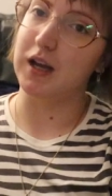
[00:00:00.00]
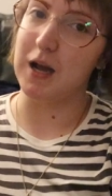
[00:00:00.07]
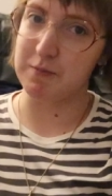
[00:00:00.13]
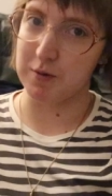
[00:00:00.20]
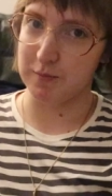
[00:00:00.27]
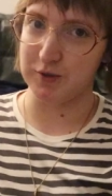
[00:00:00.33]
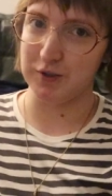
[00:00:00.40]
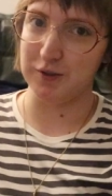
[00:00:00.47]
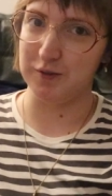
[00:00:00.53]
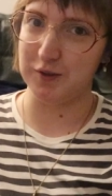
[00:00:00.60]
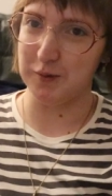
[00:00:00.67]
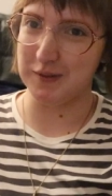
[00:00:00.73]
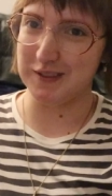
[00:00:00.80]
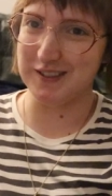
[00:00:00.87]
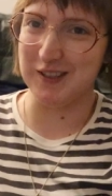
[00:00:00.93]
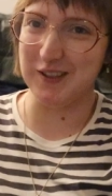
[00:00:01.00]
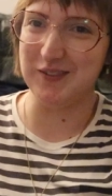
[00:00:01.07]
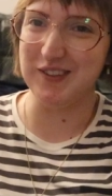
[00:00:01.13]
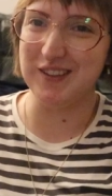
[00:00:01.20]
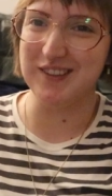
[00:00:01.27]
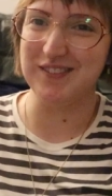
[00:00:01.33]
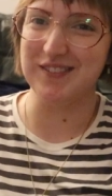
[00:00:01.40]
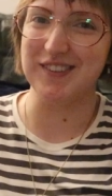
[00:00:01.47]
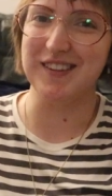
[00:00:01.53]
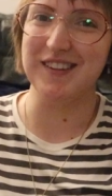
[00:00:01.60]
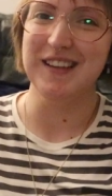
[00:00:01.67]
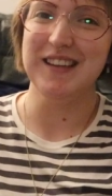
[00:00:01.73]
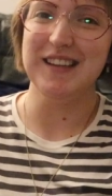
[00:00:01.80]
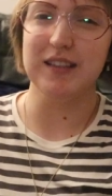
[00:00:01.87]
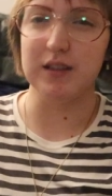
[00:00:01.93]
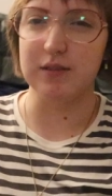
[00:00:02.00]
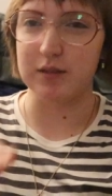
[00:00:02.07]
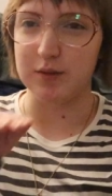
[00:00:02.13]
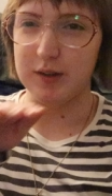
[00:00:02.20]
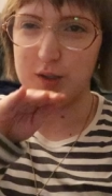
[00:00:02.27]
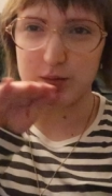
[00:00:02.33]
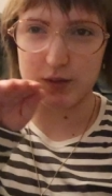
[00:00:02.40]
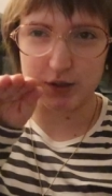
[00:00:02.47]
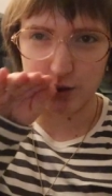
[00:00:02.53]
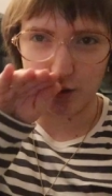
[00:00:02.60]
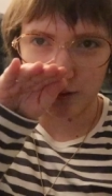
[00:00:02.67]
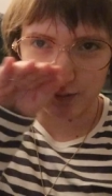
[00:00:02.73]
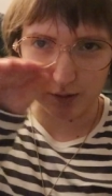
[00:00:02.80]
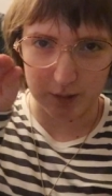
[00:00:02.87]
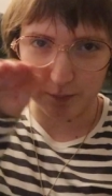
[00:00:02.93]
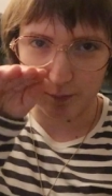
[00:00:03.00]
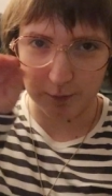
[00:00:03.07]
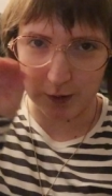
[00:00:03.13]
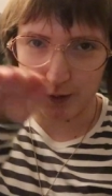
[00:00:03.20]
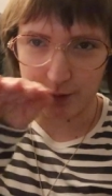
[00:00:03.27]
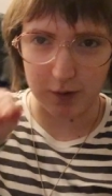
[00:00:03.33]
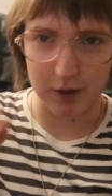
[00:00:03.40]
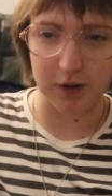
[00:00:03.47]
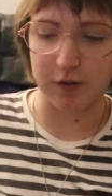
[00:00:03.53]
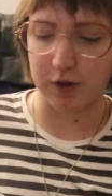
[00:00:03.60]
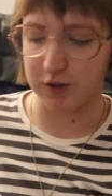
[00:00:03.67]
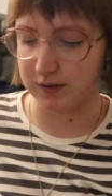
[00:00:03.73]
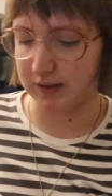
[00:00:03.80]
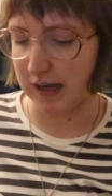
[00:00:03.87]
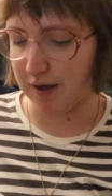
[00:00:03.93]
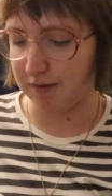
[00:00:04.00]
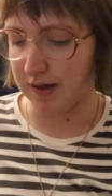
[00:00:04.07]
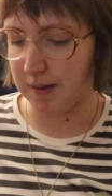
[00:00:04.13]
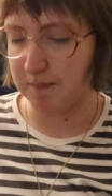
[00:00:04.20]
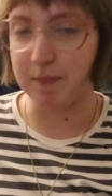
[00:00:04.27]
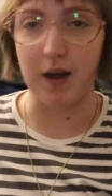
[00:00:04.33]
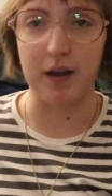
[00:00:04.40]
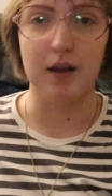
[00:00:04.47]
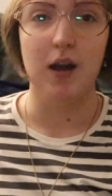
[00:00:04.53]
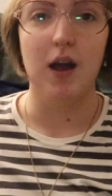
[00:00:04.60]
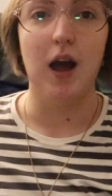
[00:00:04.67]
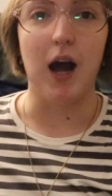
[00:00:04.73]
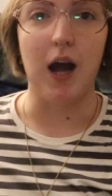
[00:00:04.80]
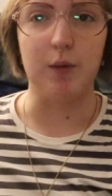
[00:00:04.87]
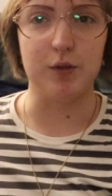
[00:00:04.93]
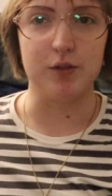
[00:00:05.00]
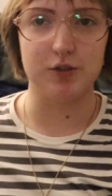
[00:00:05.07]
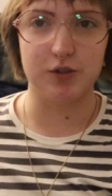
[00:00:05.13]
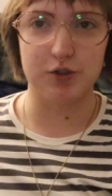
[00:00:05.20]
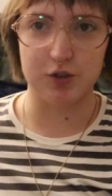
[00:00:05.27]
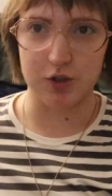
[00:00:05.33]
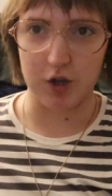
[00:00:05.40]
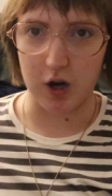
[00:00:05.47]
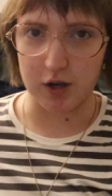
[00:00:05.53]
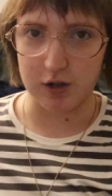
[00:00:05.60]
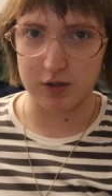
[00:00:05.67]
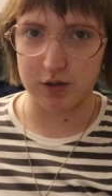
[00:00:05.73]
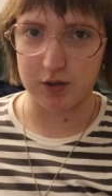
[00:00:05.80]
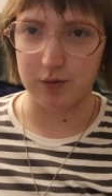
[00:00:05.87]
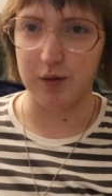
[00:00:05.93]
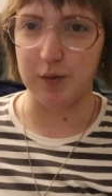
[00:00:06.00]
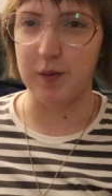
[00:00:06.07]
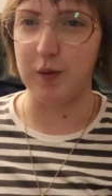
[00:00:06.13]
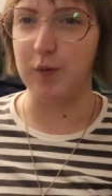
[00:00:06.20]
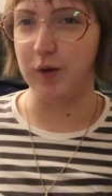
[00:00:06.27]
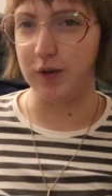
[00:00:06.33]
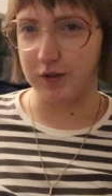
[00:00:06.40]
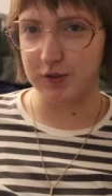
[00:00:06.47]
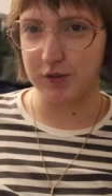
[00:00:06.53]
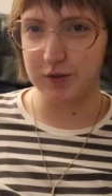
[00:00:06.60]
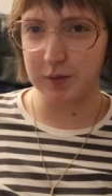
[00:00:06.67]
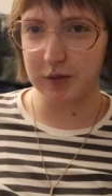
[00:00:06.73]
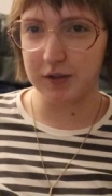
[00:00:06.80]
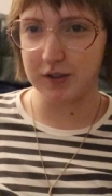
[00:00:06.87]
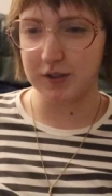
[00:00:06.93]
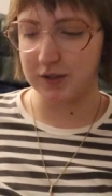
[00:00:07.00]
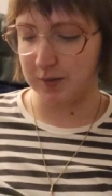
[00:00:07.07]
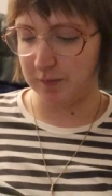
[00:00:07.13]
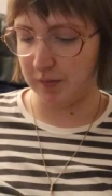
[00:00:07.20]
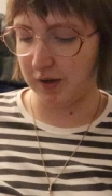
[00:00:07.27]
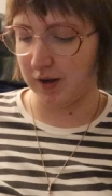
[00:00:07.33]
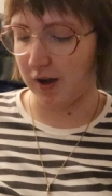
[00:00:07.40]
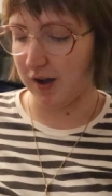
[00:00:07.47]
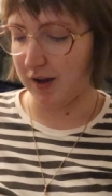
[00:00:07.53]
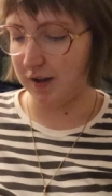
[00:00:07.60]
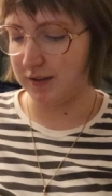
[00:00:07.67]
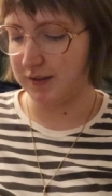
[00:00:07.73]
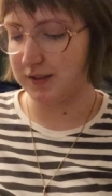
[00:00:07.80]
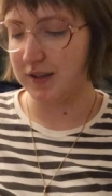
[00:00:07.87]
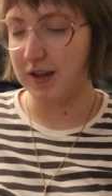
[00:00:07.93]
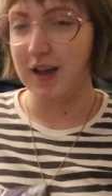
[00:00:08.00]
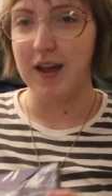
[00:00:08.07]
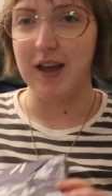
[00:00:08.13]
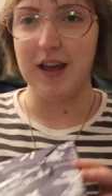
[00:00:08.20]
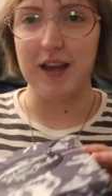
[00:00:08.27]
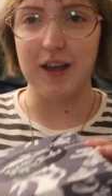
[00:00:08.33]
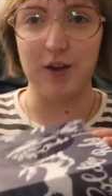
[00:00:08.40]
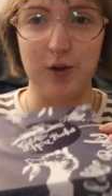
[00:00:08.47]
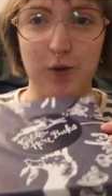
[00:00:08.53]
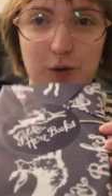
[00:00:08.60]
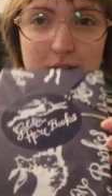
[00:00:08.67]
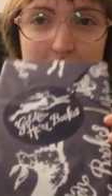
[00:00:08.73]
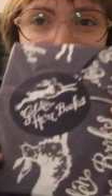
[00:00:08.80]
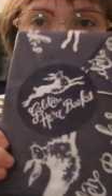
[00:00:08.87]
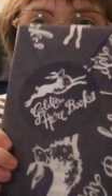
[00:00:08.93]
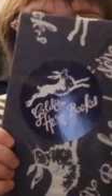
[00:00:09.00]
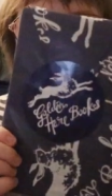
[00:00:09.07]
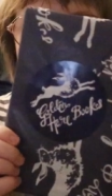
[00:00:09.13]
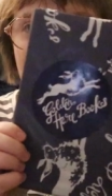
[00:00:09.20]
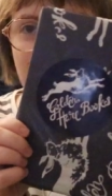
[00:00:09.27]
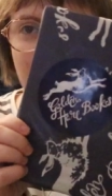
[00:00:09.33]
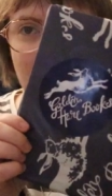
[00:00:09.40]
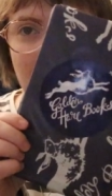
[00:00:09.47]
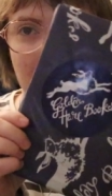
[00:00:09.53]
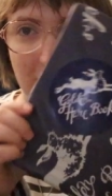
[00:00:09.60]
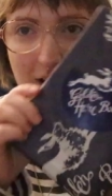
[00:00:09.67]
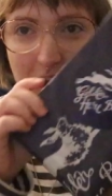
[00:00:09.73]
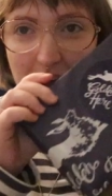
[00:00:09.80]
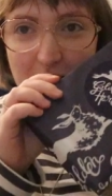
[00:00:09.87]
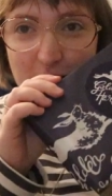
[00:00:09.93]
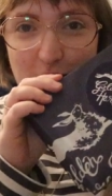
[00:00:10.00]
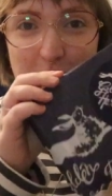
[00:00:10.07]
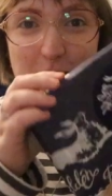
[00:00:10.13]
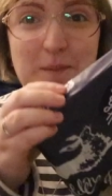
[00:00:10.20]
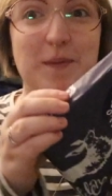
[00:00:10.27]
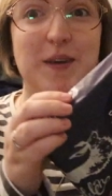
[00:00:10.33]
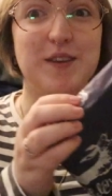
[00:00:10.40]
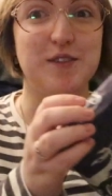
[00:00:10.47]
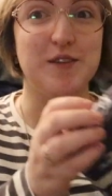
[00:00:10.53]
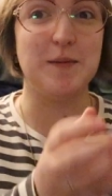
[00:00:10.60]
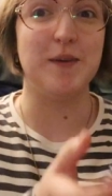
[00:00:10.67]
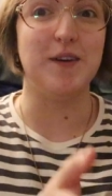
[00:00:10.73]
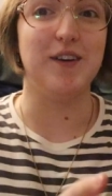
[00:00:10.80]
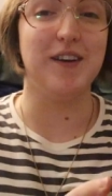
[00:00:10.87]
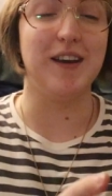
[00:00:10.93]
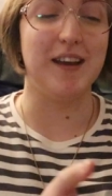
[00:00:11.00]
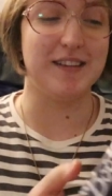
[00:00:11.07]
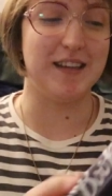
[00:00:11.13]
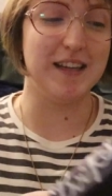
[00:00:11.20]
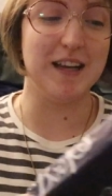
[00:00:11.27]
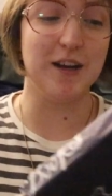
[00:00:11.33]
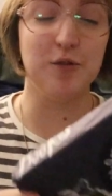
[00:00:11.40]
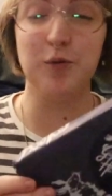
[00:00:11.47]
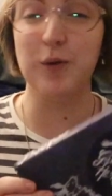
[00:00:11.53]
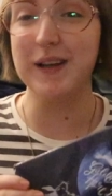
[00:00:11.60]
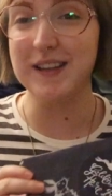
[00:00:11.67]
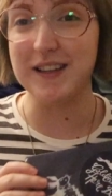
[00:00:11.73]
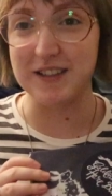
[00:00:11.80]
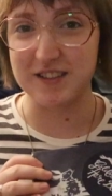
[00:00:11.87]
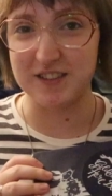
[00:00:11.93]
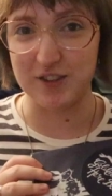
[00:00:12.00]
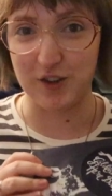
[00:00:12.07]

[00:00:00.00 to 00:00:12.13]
I promise you the view was still beautiful, even if I only saw it from very far across the cafe. But I will start with my Waterstones books, because in Golden Hair I got a mystery book, and I have waited